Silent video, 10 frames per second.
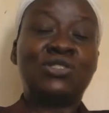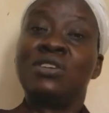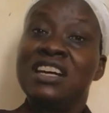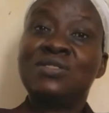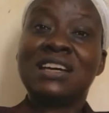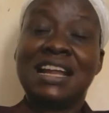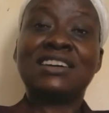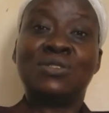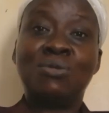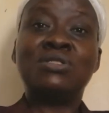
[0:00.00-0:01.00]
You also need to
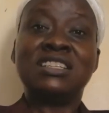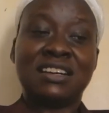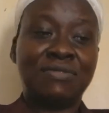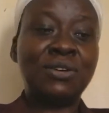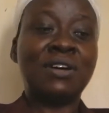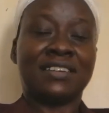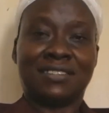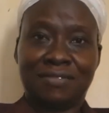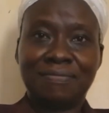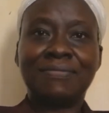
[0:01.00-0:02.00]
select good
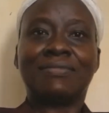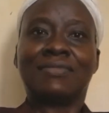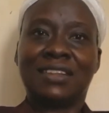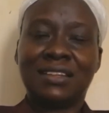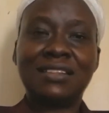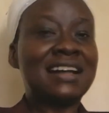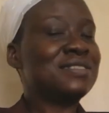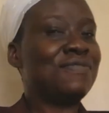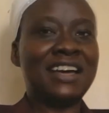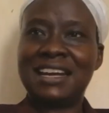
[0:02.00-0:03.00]
interviewers.
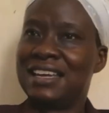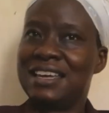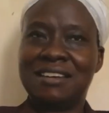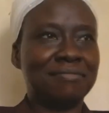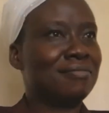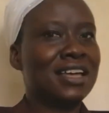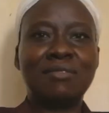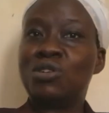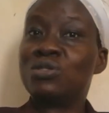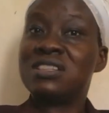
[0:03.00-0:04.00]
That's very key.
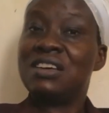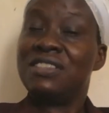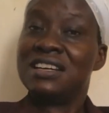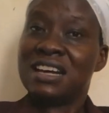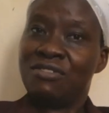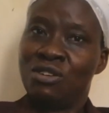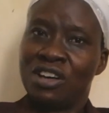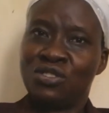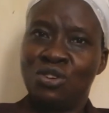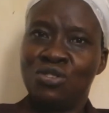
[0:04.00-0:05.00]
Because if the
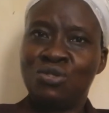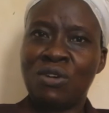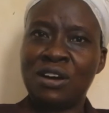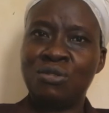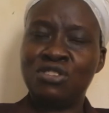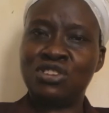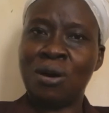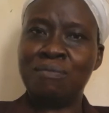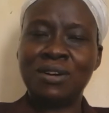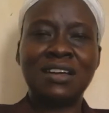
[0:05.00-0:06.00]
interviewers don't do a good
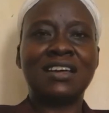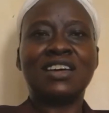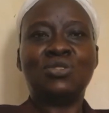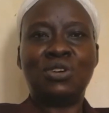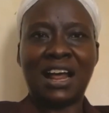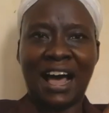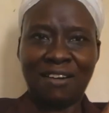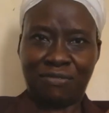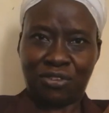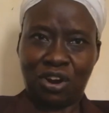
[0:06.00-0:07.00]
job, you will
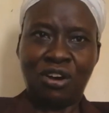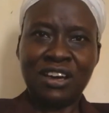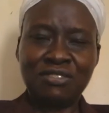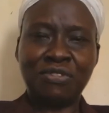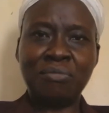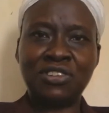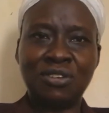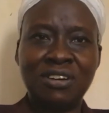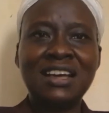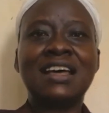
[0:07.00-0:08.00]
have wrong
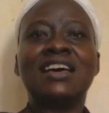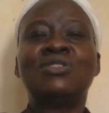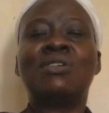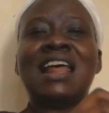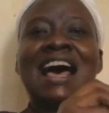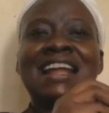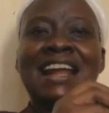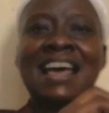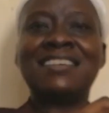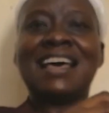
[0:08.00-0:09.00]
information, you will
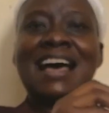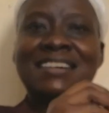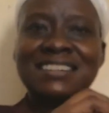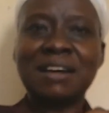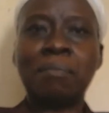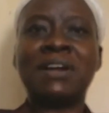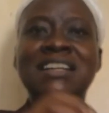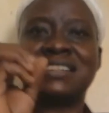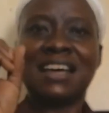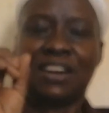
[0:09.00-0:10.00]
analyze and
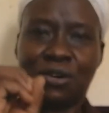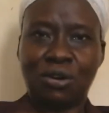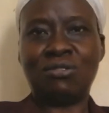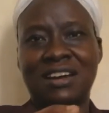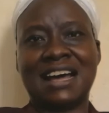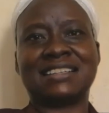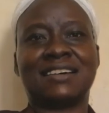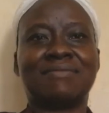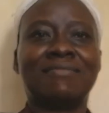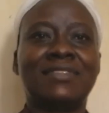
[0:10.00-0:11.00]
interpret wrong
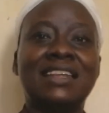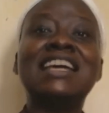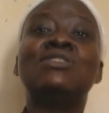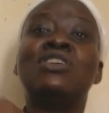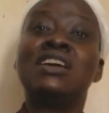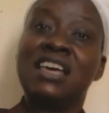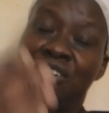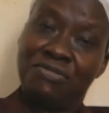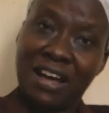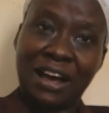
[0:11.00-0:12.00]
data, and you will
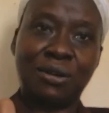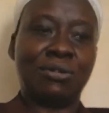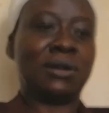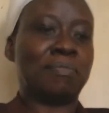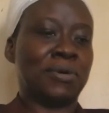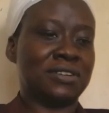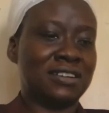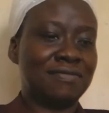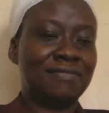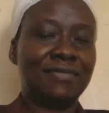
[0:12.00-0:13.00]
give a wrong report.